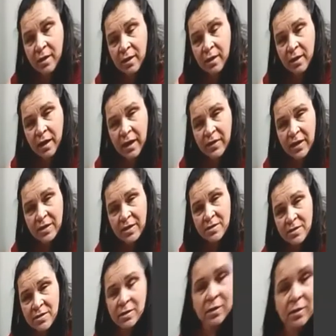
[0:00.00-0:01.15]
and then
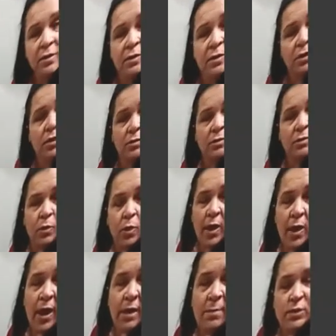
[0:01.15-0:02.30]
go
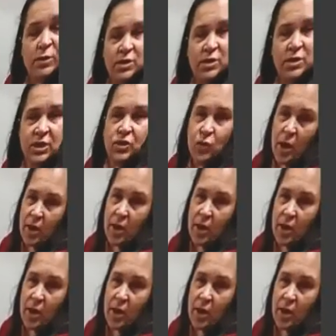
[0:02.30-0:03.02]
ahead and proceed to drying your